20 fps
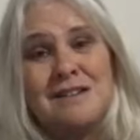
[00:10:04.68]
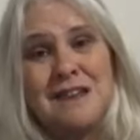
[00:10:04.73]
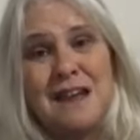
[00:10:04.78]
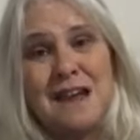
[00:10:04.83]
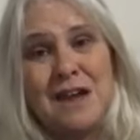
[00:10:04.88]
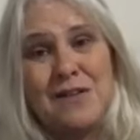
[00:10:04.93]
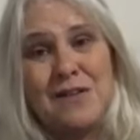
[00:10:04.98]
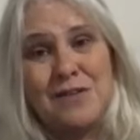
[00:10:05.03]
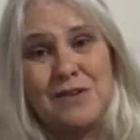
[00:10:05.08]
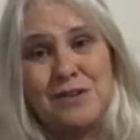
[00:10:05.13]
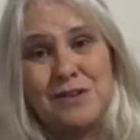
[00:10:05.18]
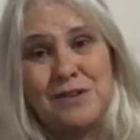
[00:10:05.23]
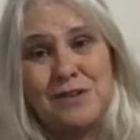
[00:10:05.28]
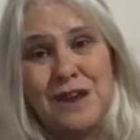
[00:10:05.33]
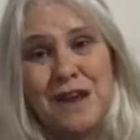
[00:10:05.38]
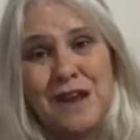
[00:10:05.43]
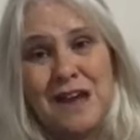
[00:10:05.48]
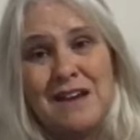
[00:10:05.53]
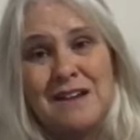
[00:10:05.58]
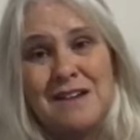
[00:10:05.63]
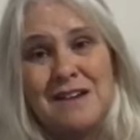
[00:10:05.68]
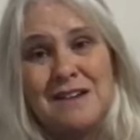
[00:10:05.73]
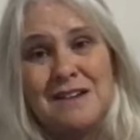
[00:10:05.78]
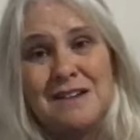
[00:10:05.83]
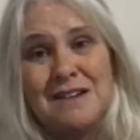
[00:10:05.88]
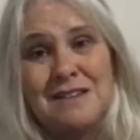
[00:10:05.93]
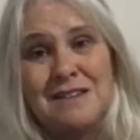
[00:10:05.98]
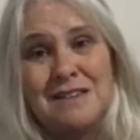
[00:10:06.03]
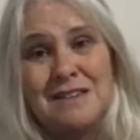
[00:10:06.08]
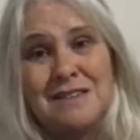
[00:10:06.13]
down your neck,
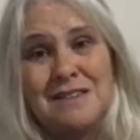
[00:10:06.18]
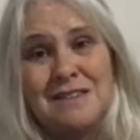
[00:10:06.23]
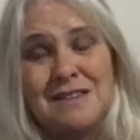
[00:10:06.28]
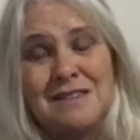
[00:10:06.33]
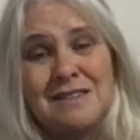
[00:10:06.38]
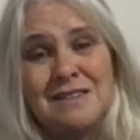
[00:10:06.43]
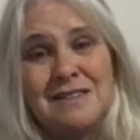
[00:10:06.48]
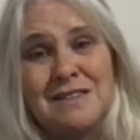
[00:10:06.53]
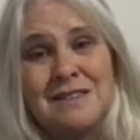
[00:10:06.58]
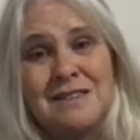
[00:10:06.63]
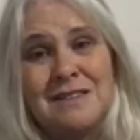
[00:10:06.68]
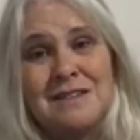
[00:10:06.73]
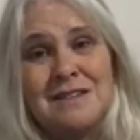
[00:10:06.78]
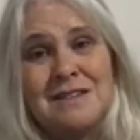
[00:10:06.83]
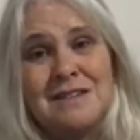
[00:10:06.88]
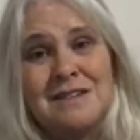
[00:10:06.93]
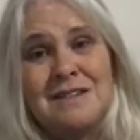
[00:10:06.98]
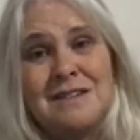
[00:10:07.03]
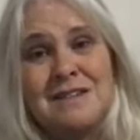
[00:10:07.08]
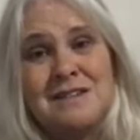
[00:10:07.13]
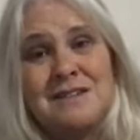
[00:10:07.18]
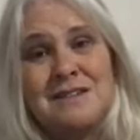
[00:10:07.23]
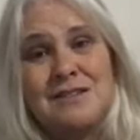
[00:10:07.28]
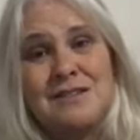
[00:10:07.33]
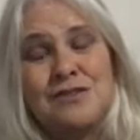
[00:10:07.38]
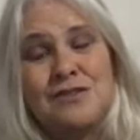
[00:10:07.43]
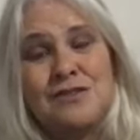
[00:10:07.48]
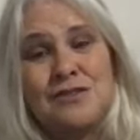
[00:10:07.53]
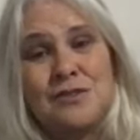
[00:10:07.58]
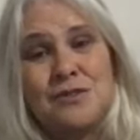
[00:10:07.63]
to
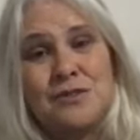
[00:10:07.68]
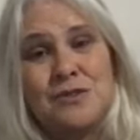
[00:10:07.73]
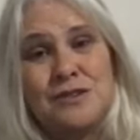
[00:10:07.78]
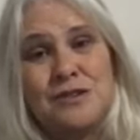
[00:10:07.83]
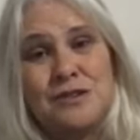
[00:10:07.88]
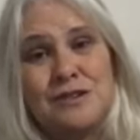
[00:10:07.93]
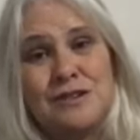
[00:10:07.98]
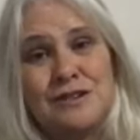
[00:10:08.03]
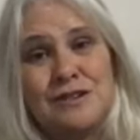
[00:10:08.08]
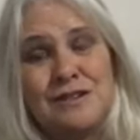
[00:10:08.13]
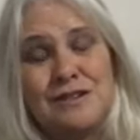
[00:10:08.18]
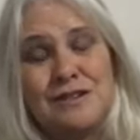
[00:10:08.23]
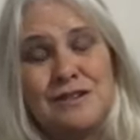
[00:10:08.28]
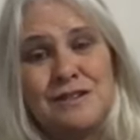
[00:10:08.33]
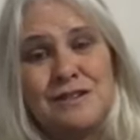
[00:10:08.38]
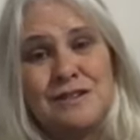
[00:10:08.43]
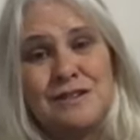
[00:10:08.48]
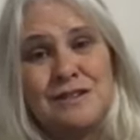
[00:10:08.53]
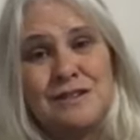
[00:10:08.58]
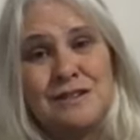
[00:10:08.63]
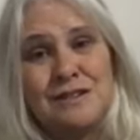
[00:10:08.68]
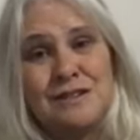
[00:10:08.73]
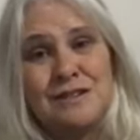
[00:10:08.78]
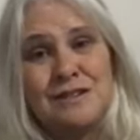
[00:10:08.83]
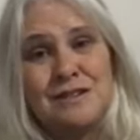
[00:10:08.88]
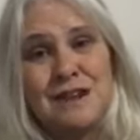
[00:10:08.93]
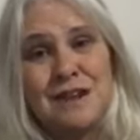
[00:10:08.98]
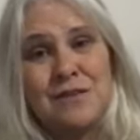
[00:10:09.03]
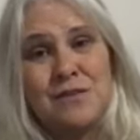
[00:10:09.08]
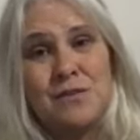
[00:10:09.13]
your shoulders,
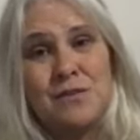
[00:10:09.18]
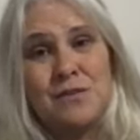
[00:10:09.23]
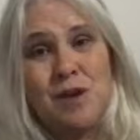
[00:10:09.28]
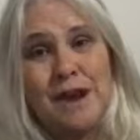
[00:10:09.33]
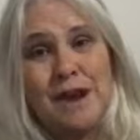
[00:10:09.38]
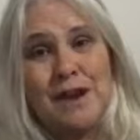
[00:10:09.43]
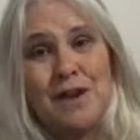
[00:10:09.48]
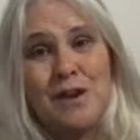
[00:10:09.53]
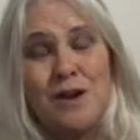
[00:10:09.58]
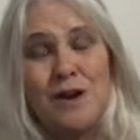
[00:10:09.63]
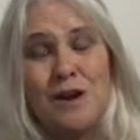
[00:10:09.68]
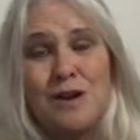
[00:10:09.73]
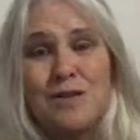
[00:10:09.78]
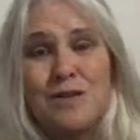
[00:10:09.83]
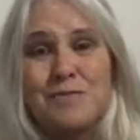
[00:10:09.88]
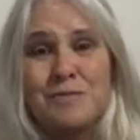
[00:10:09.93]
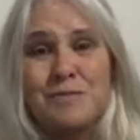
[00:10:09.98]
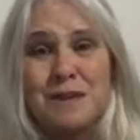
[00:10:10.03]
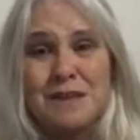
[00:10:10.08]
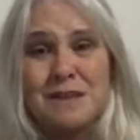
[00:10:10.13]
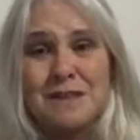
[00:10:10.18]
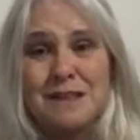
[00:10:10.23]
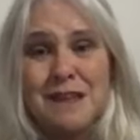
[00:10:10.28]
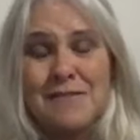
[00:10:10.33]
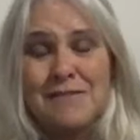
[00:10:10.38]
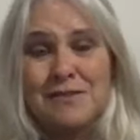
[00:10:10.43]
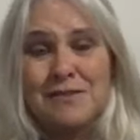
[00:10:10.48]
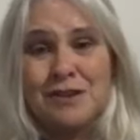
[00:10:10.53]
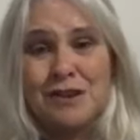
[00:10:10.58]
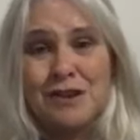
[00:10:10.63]
down right arm and
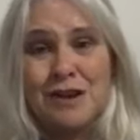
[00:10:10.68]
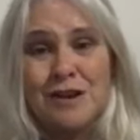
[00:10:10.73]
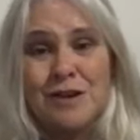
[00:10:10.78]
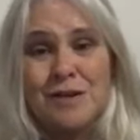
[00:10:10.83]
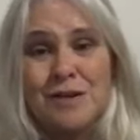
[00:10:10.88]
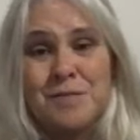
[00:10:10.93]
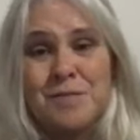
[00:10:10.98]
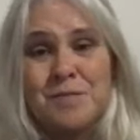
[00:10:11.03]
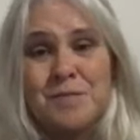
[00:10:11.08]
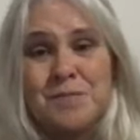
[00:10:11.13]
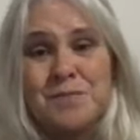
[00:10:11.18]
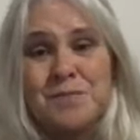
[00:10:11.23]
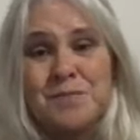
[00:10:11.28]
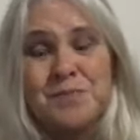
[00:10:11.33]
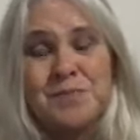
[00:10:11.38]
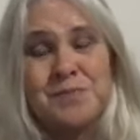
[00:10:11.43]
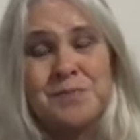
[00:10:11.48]
left arm,